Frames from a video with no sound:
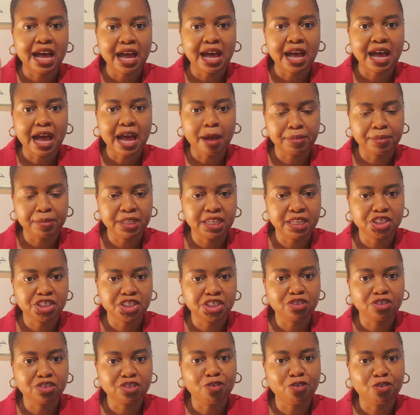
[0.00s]

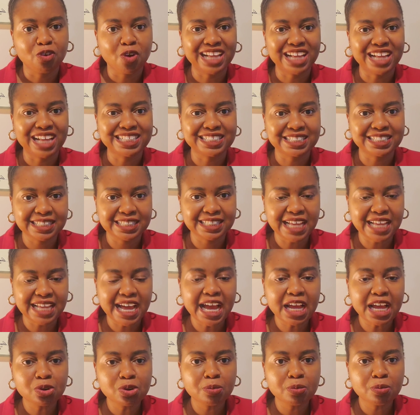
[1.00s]
application for
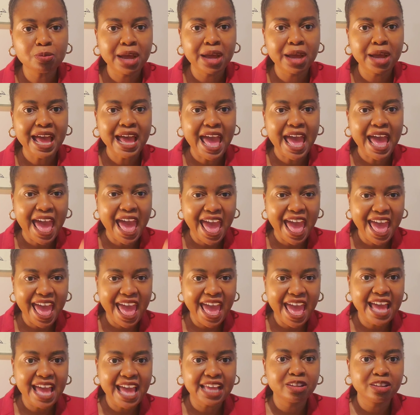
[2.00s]
asylum
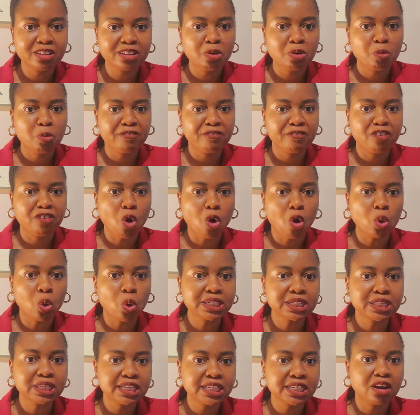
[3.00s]
and
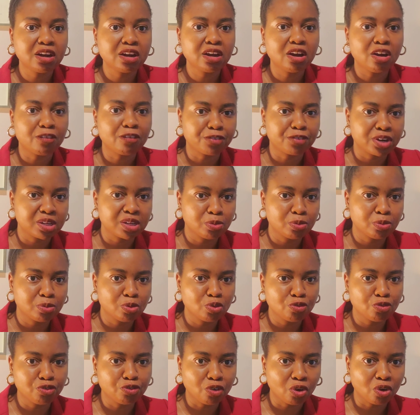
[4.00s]
withholding of
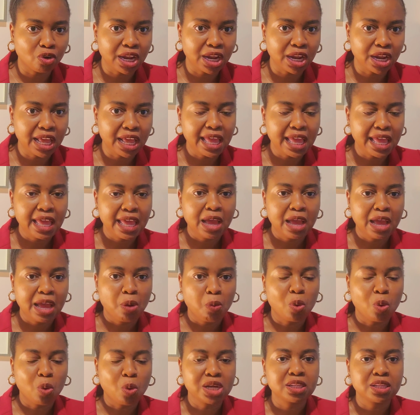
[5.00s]
removal.
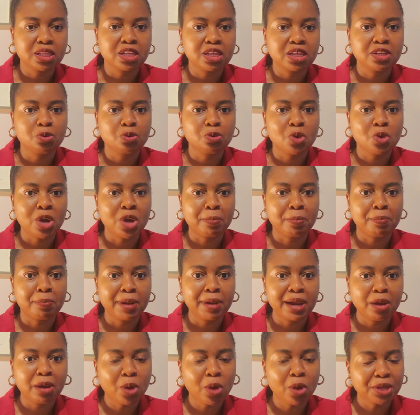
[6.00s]
When you
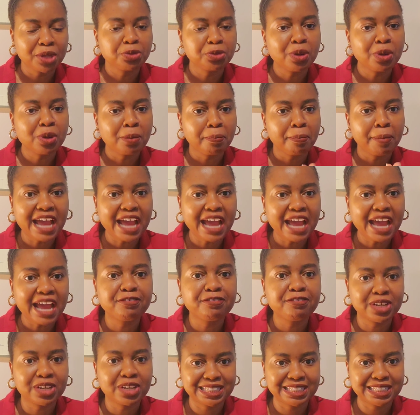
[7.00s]
apply
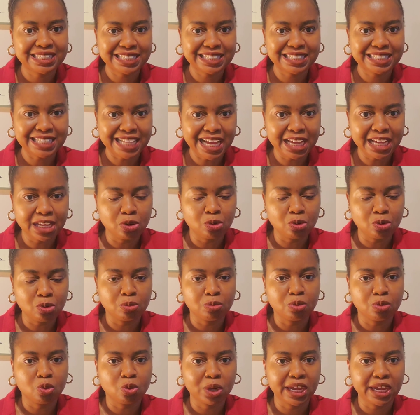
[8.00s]
for
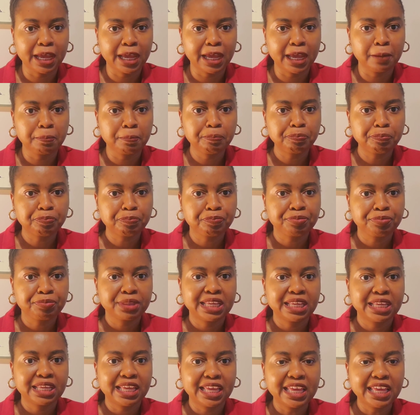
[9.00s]
asylum, okay,
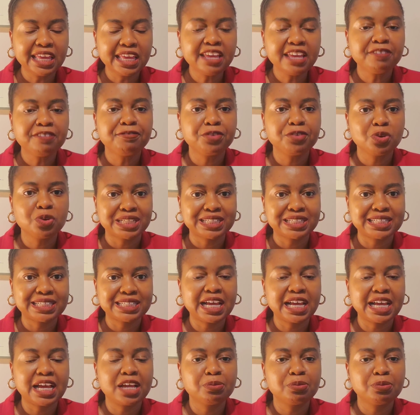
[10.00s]
if your
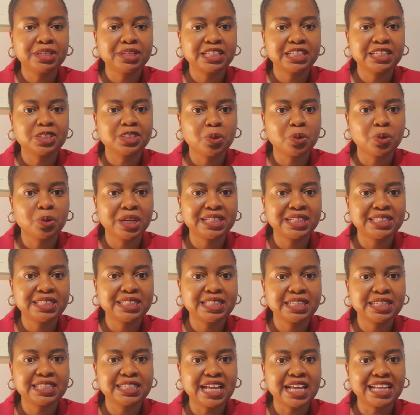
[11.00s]
asylum get
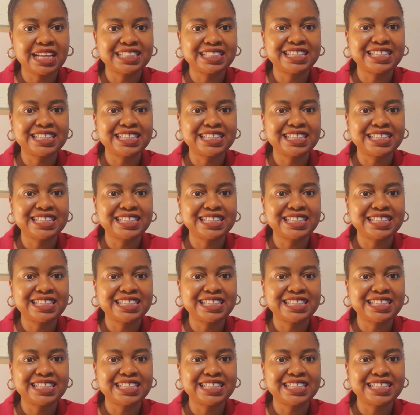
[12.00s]
granted at the